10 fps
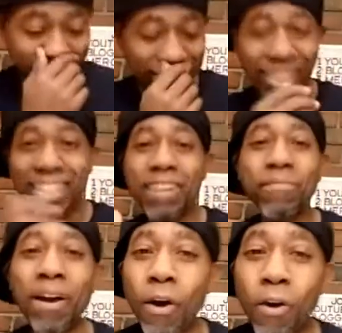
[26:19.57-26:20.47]
see,
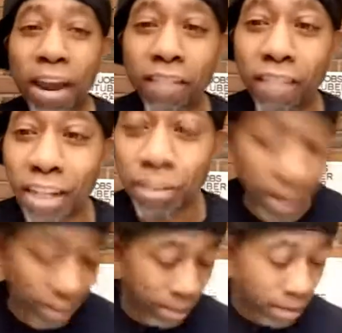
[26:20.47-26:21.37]
my own handwriting is
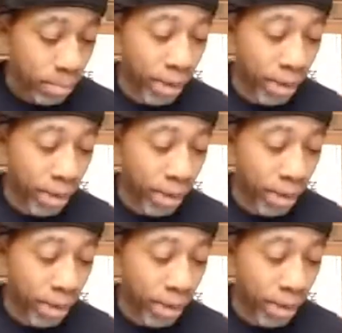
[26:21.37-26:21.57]
messy.